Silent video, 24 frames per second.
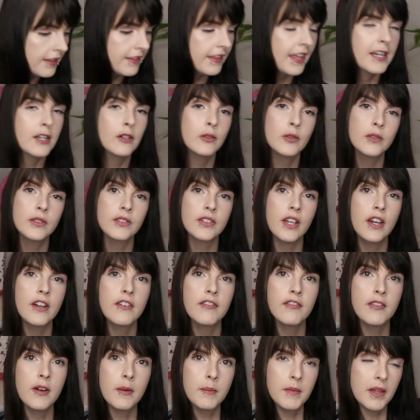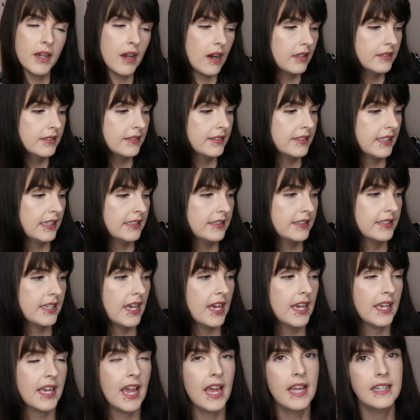Then also from the garden centre,
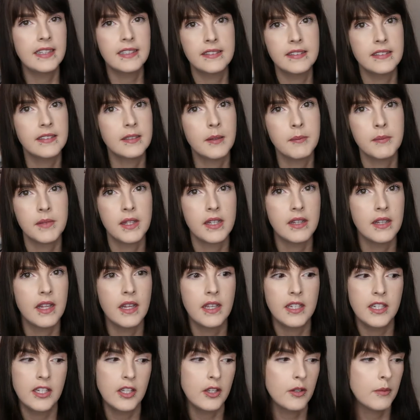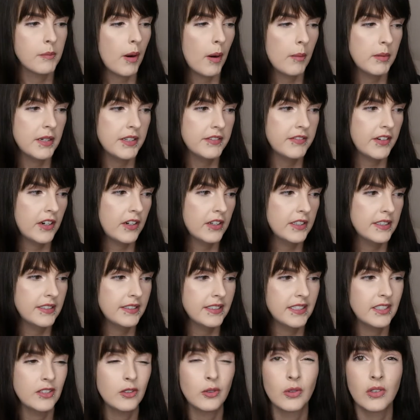again this is something that you could probably find
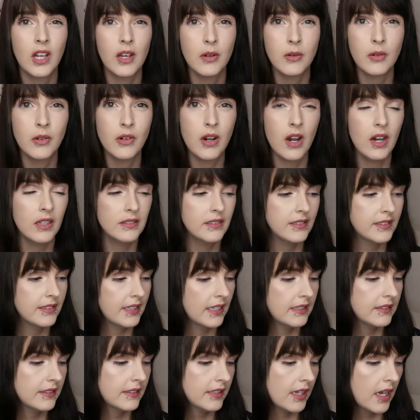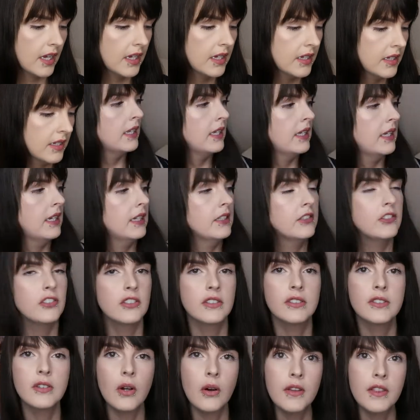in your local garden centre,
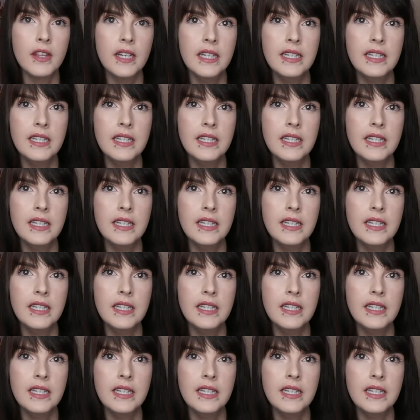just got